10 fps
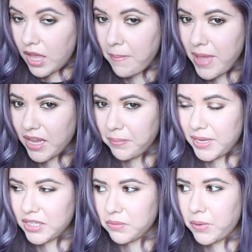a MAC
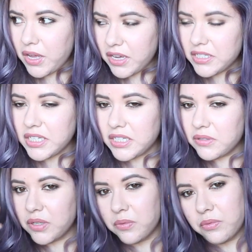paint pot
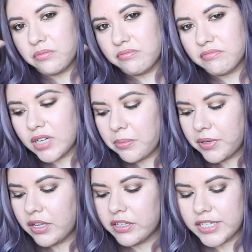and then a couple
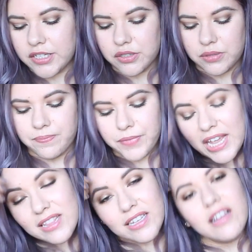of color tattoos.
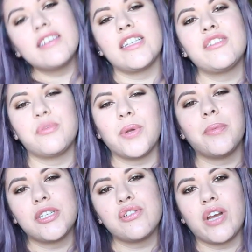The color tattoos pretty
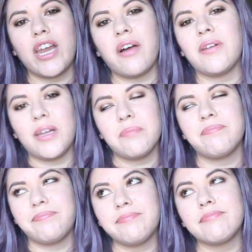much dried out, and I'm
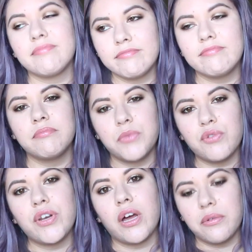
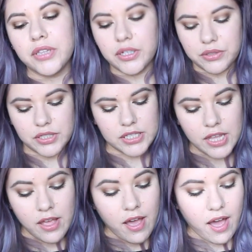moving on with those.
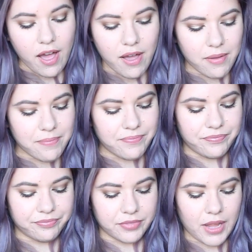
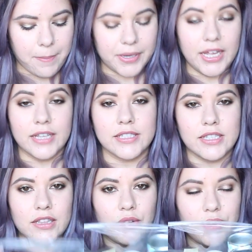But yes,
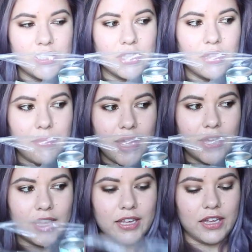the rest of the
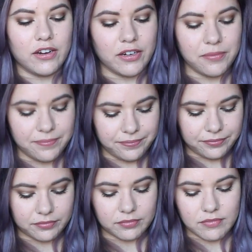baggie here,
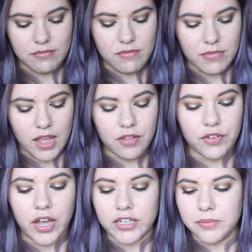
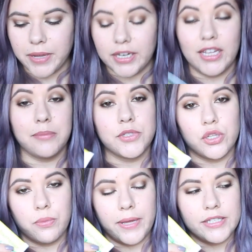I've got my Neem
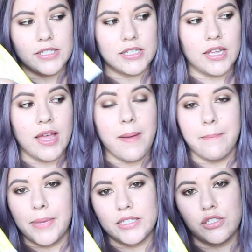toothpaste,
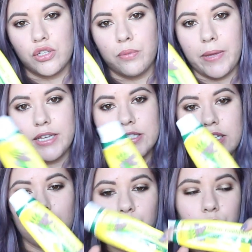best toothpaste
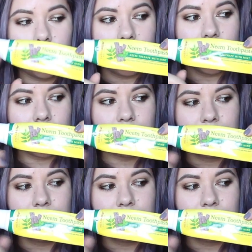in the world.